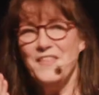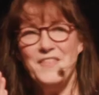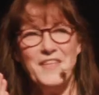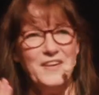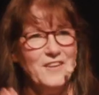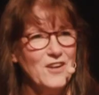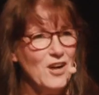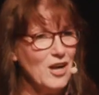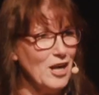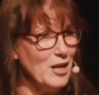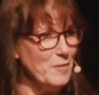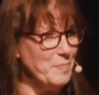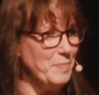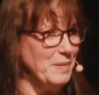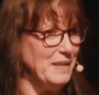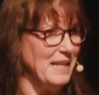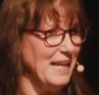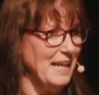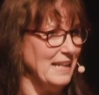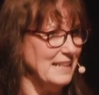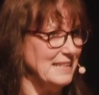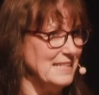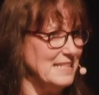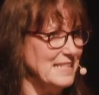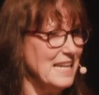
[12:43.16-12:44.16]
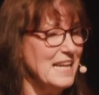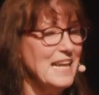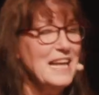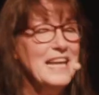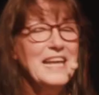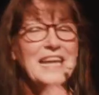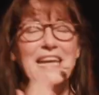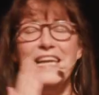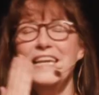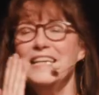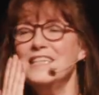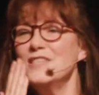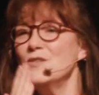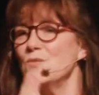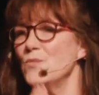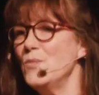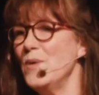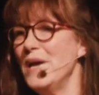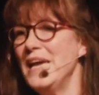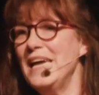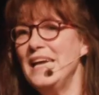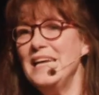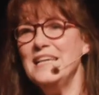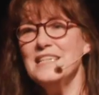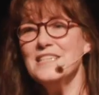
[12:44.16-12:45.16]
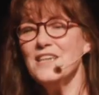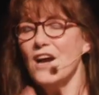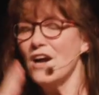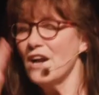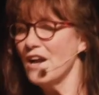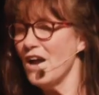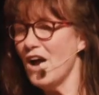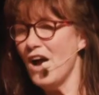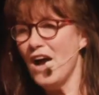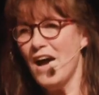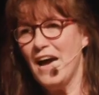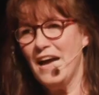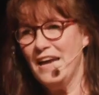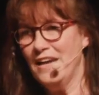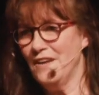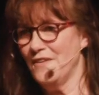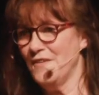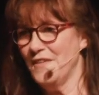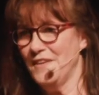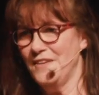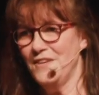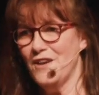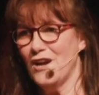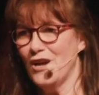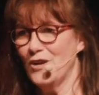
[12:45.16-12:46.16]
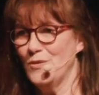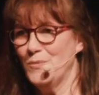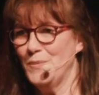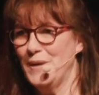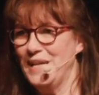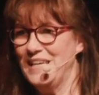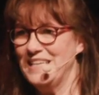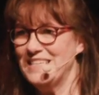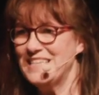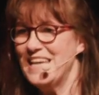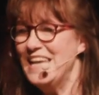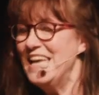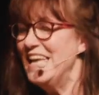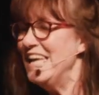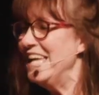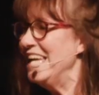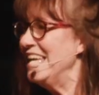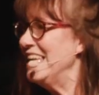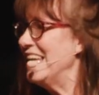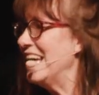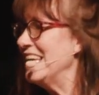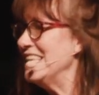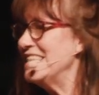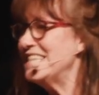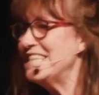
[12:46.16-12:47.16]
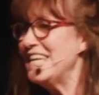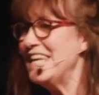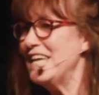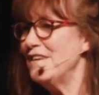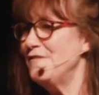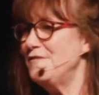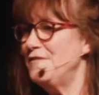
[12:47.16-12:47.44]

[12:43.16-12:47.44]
than our plans. His ways are higher than our ways. In Isaiah